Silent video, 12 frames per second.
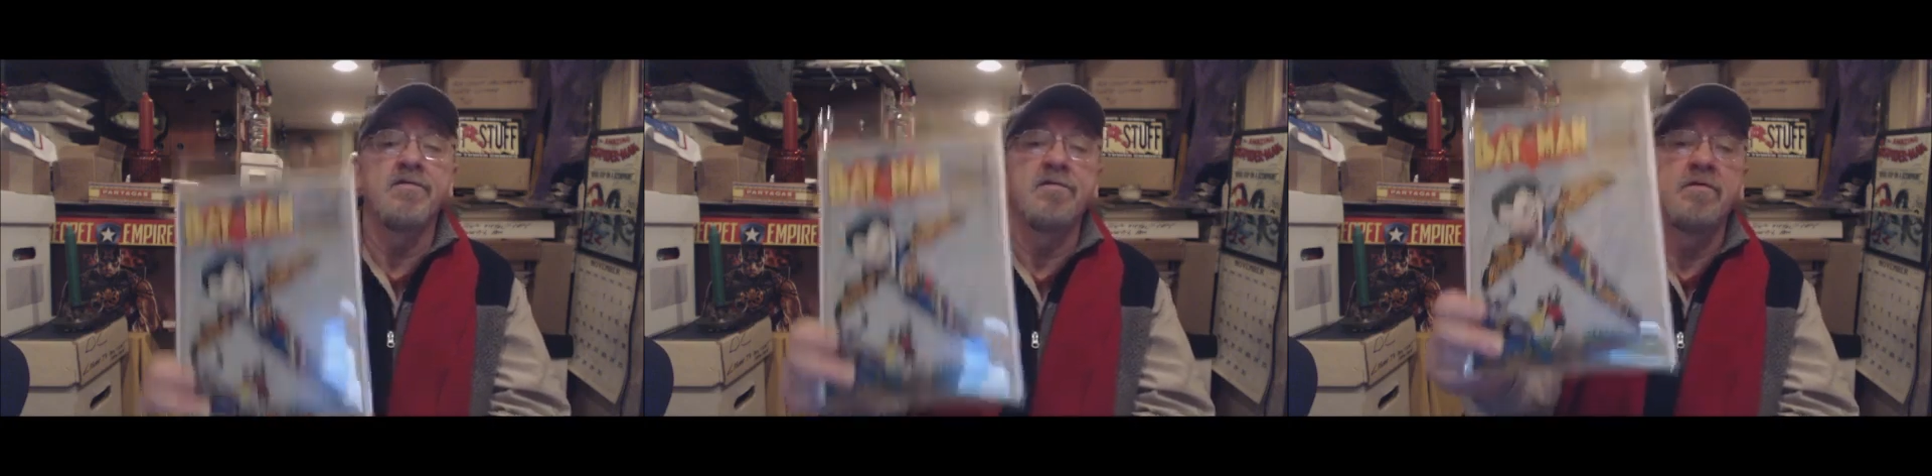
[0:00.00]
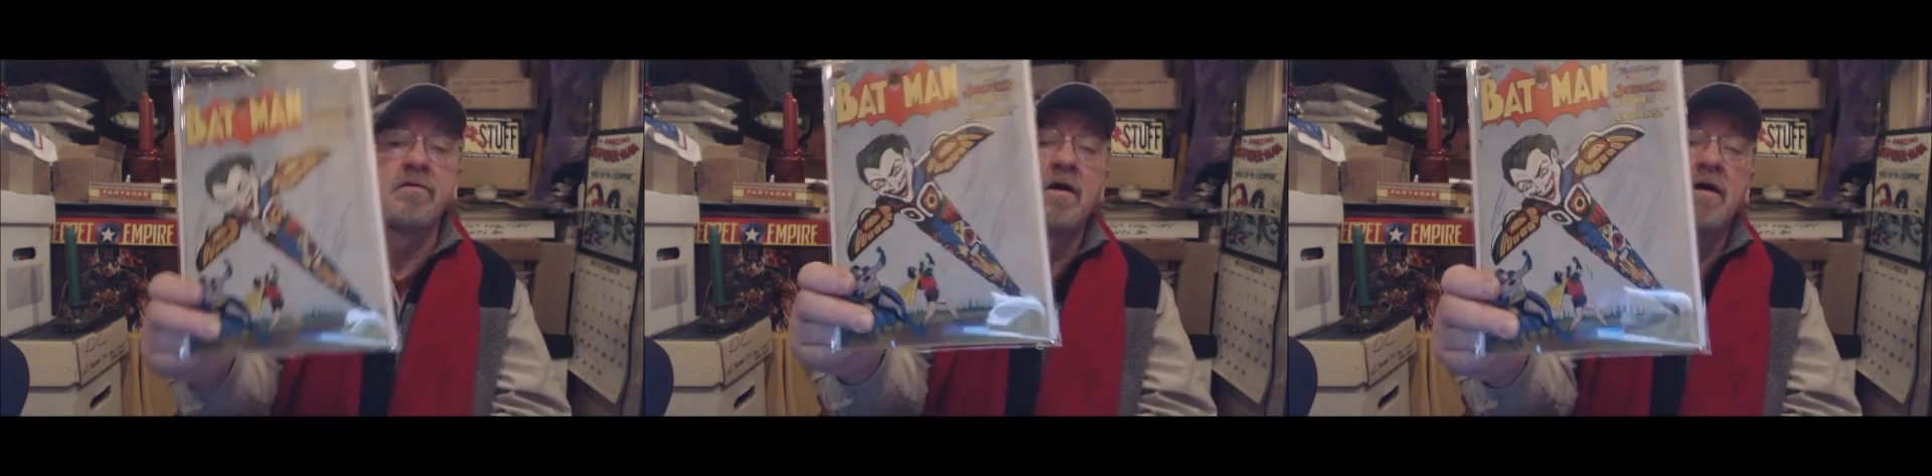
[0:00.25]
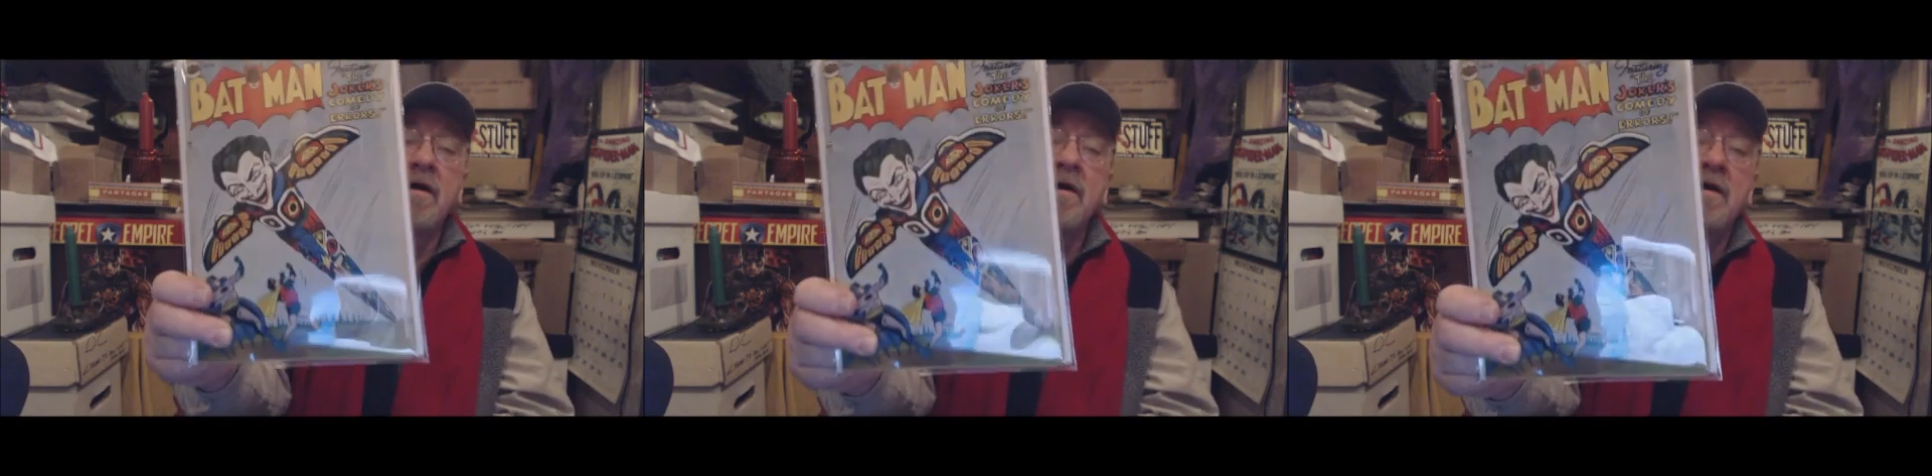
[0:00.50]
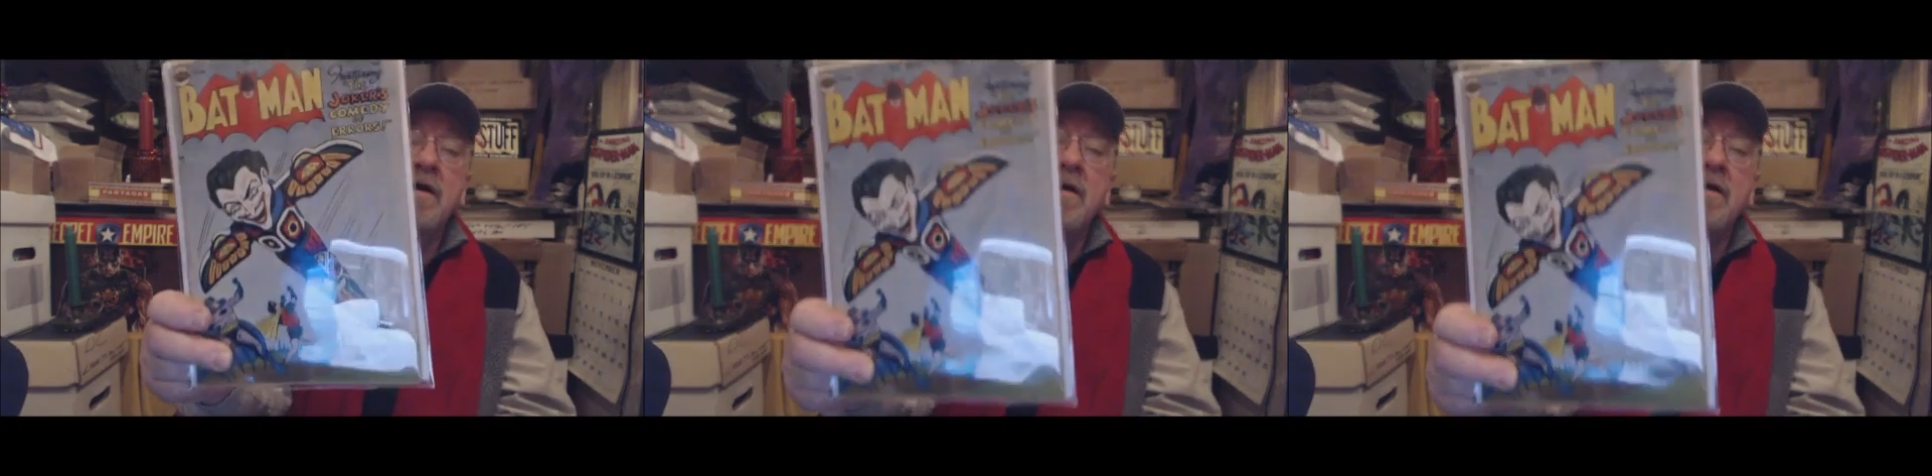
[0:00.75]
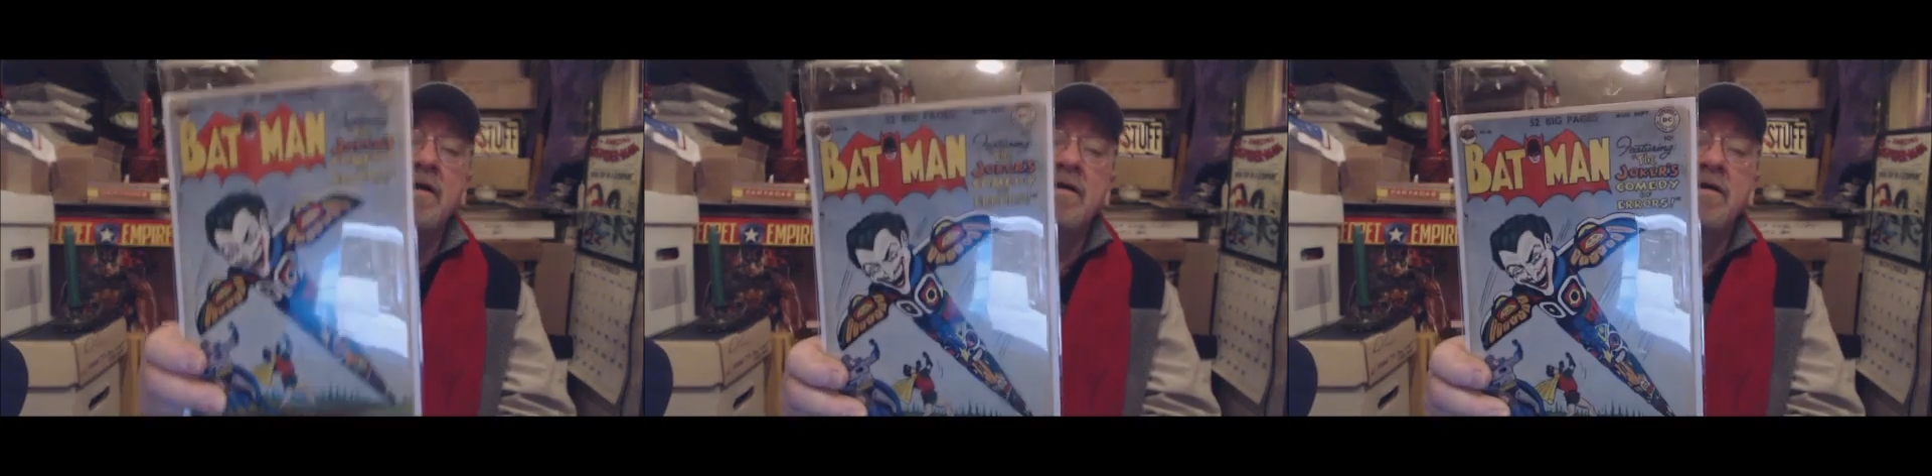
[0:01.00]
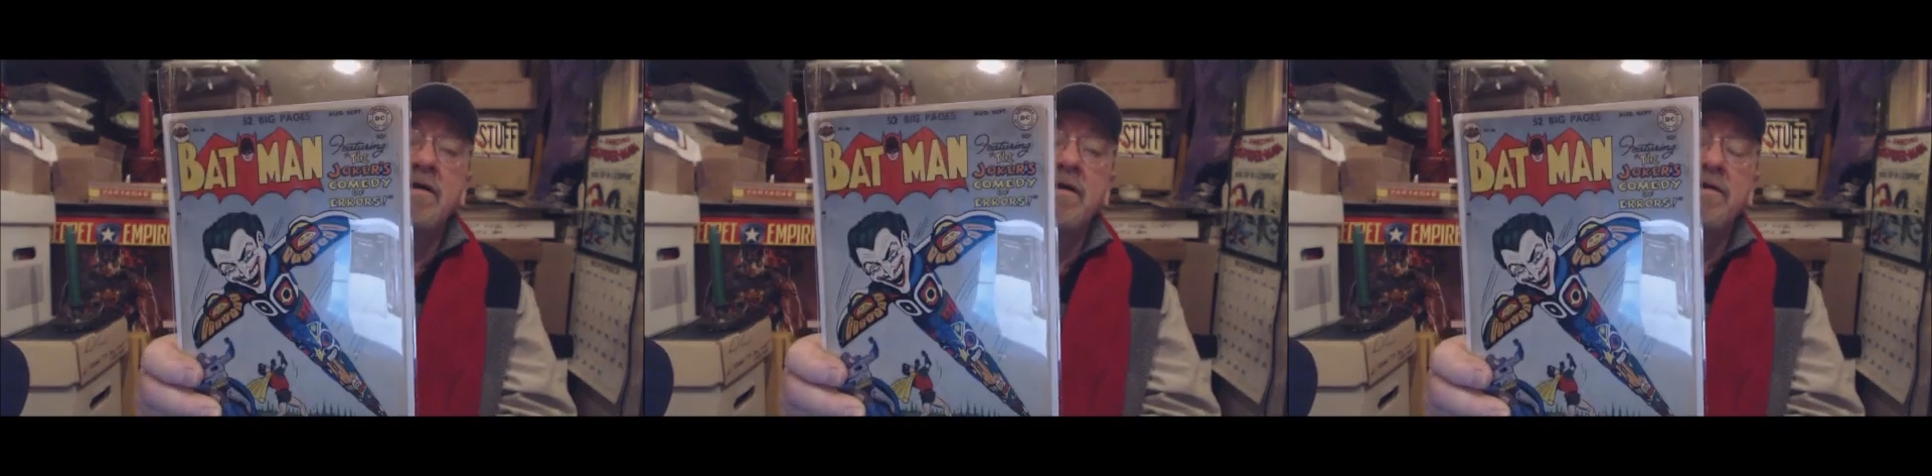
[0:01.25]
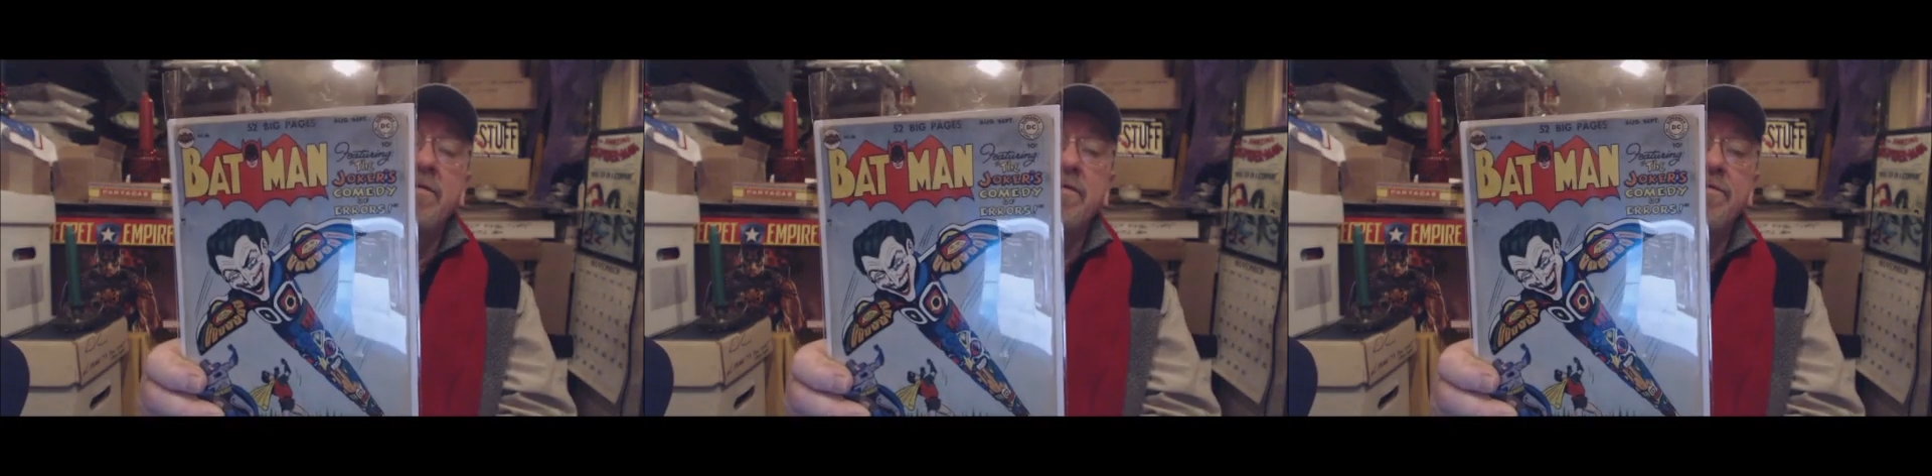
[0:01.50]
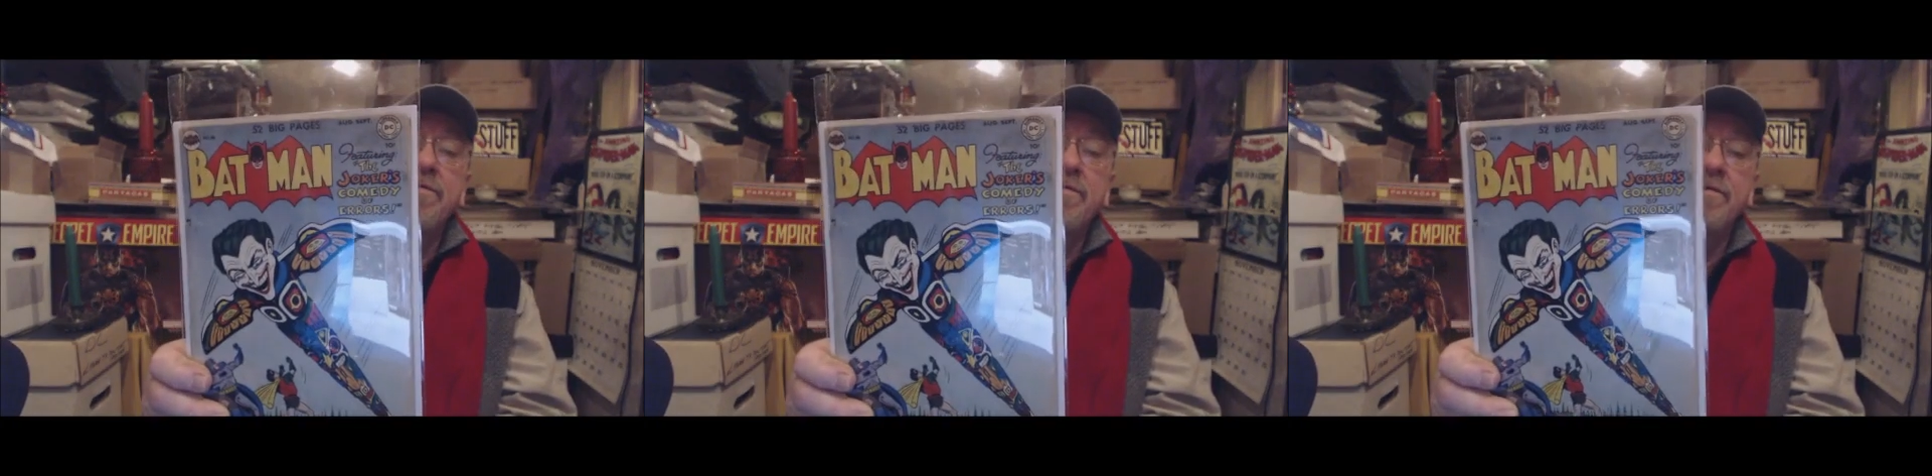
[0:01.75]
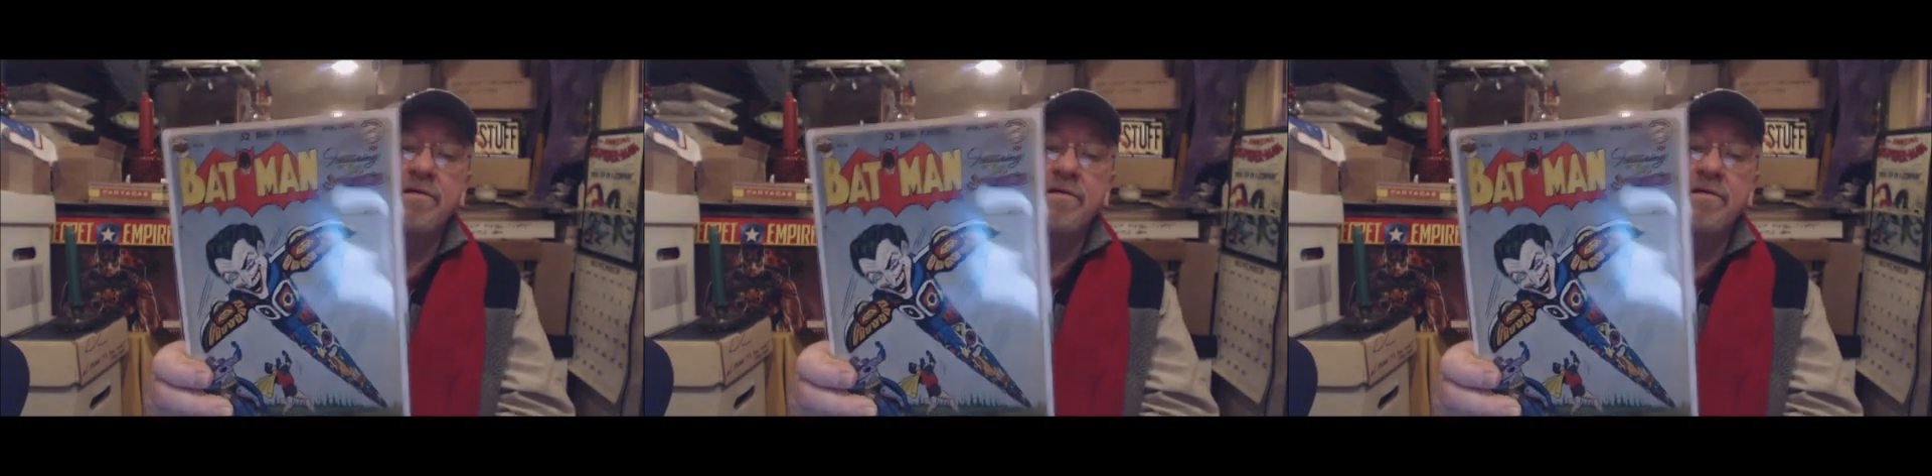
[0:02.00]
issue, such as